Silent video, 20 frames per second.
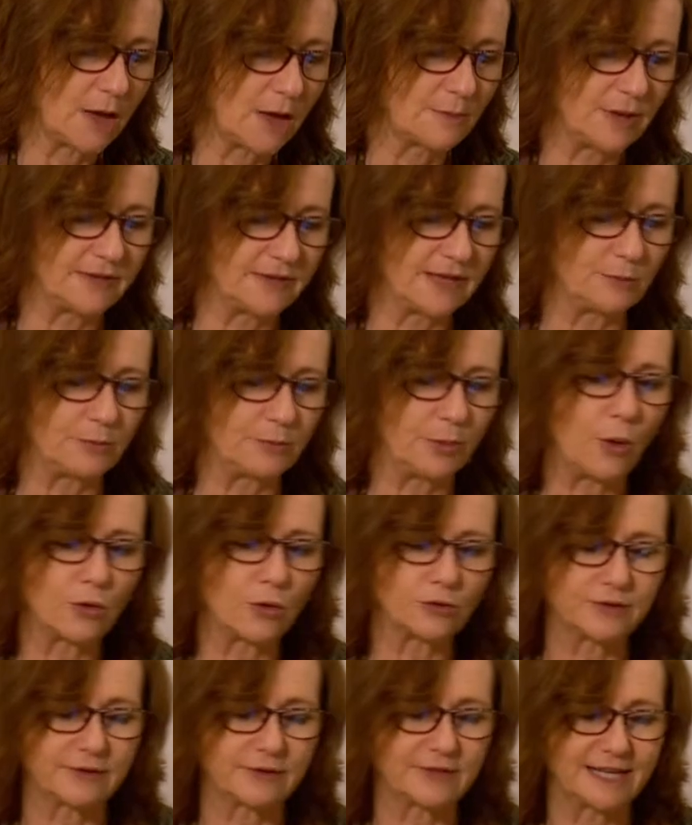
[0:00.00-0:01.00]
But the
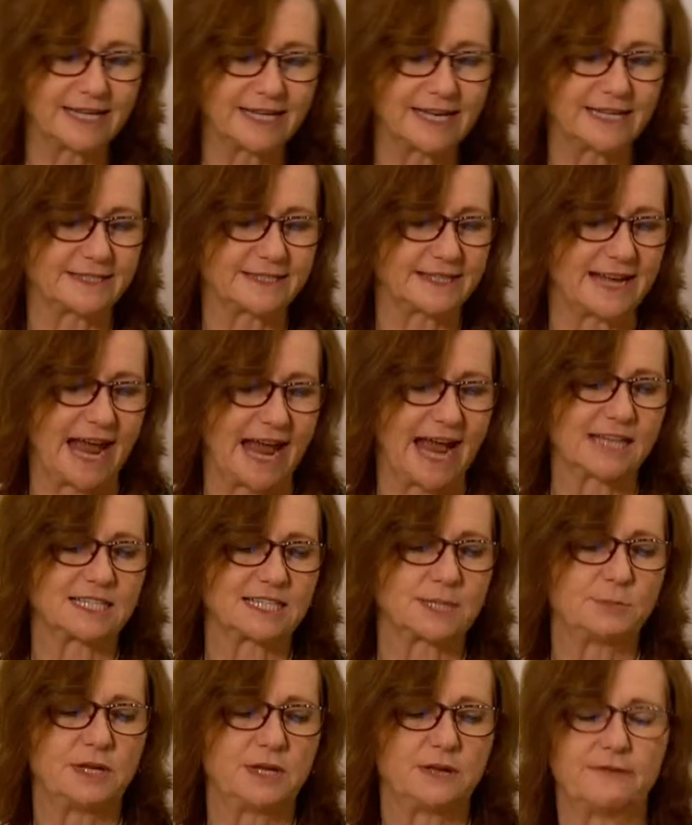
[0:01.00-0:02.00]
important thing is that it has
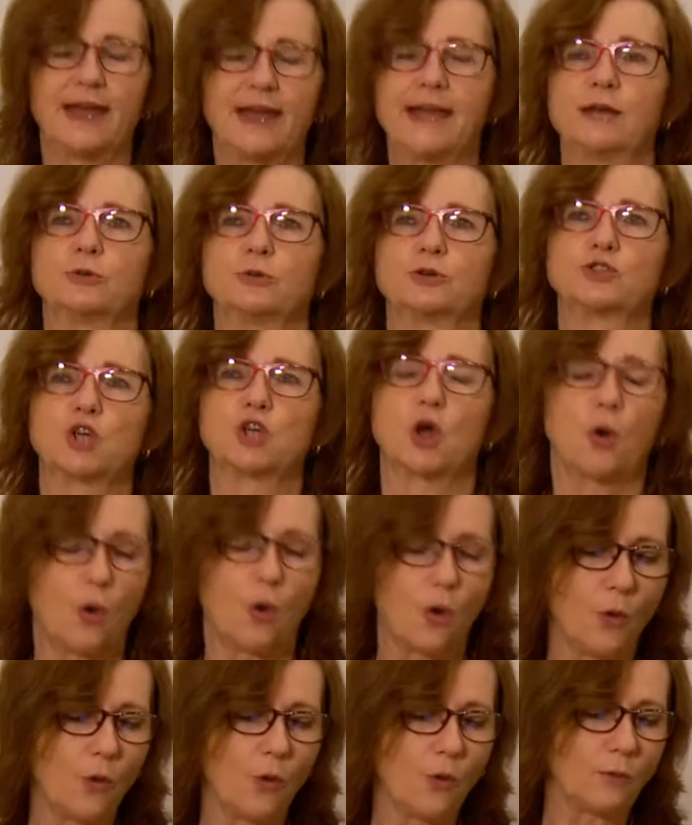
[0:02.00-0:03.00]
to be available to
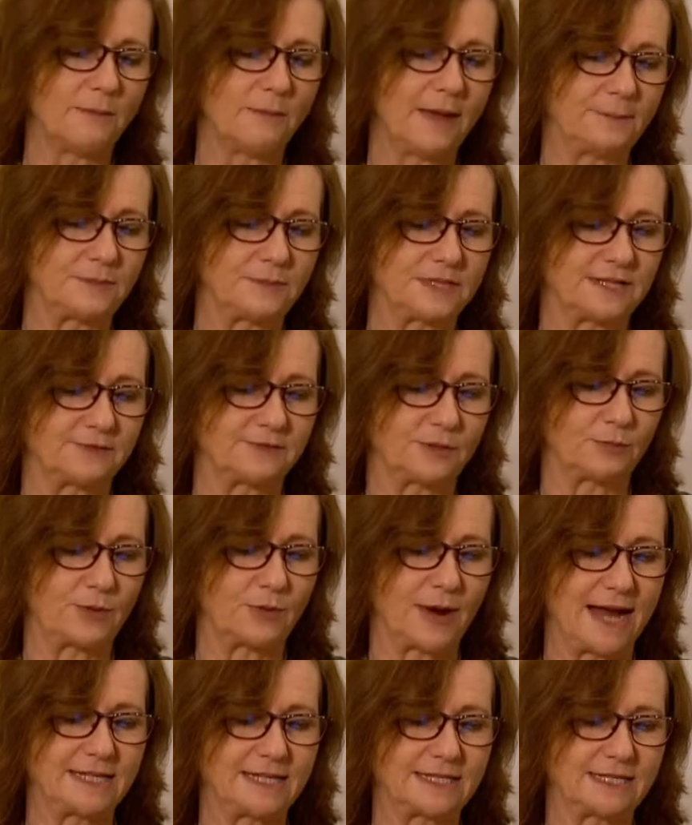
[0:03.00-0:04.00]
all members of the
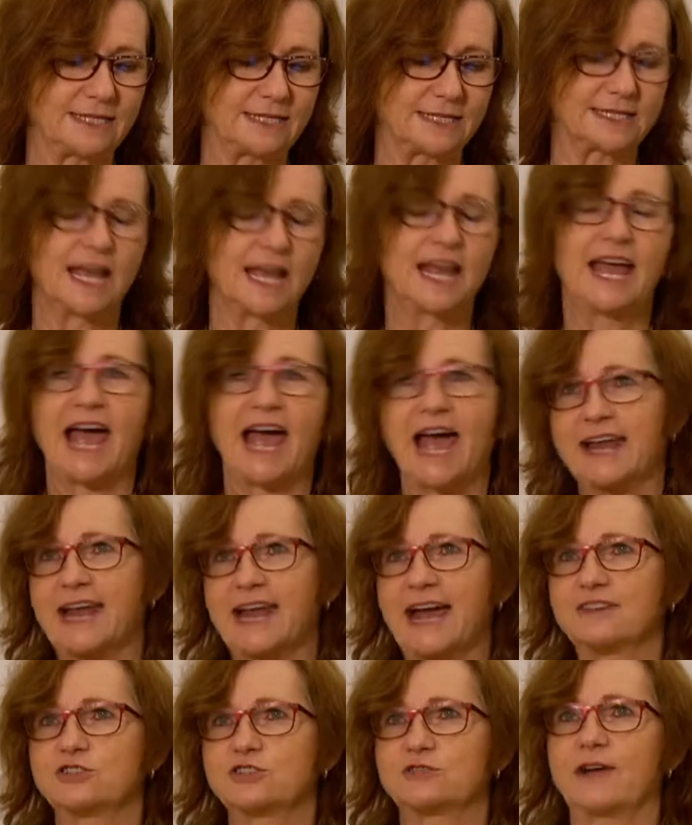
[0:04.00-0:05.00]
practice and
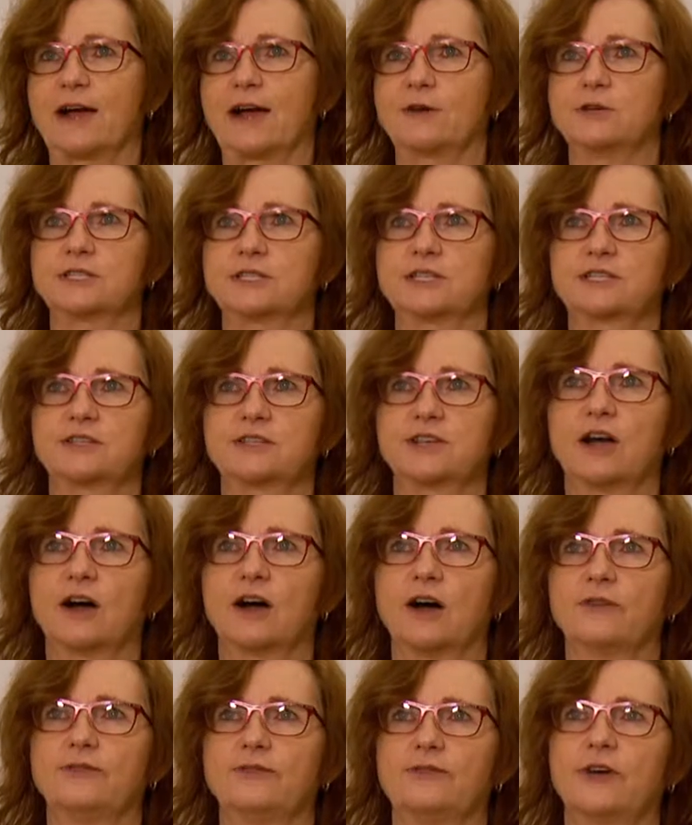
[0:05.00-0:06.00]
out of hours
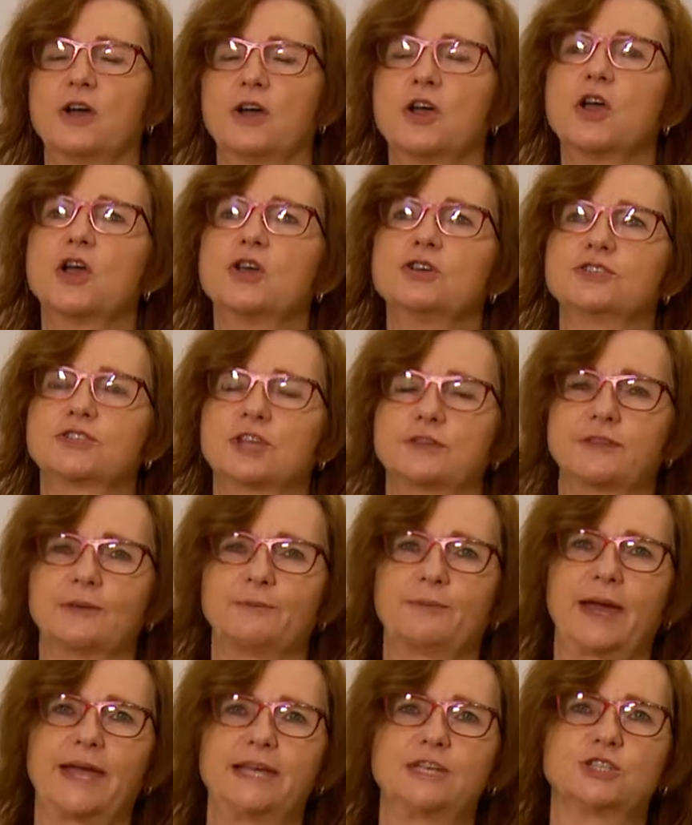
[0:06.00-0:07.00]
staff, so that
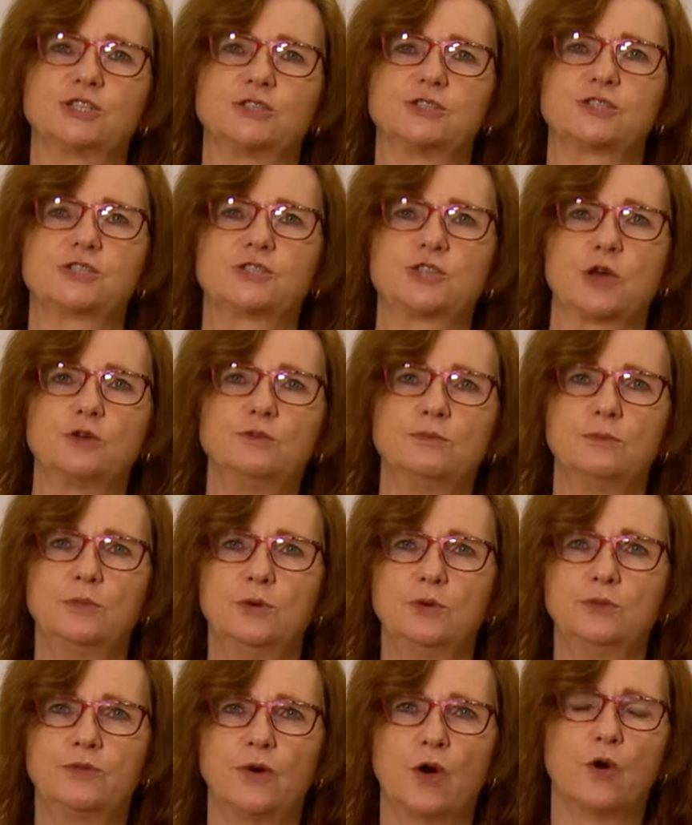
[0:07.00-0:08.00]
patients don't
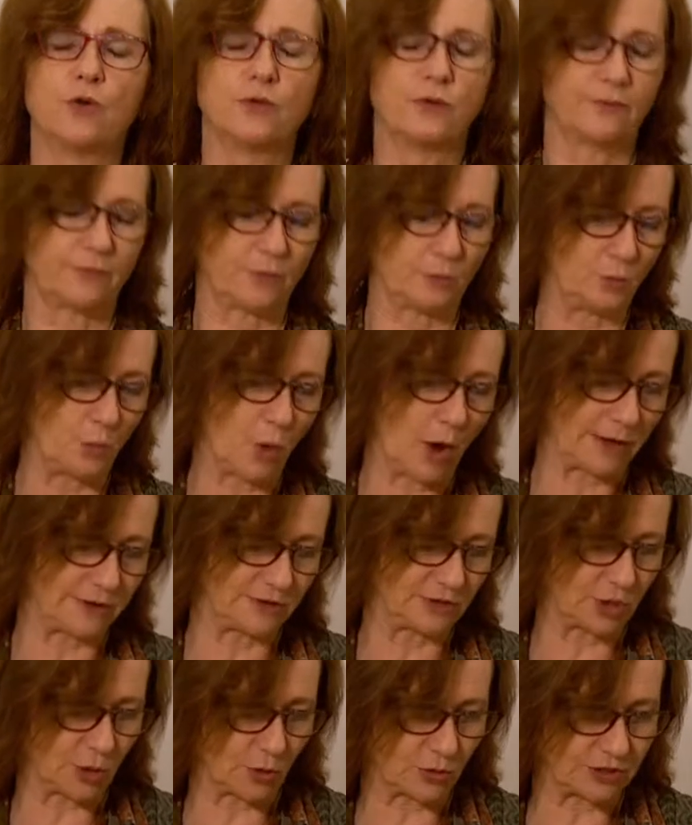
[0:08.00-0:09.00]
move on from one
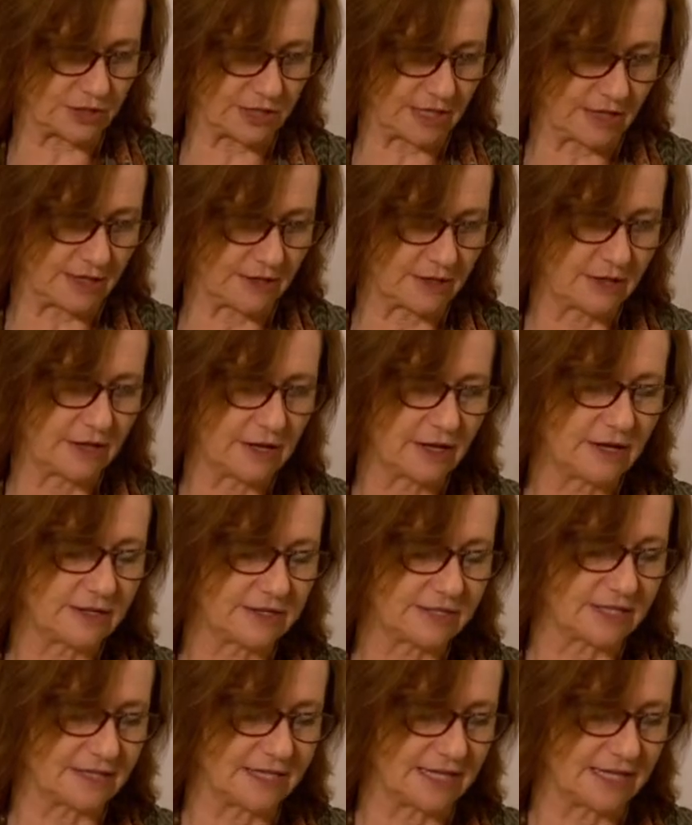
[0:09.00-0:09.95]
doctor to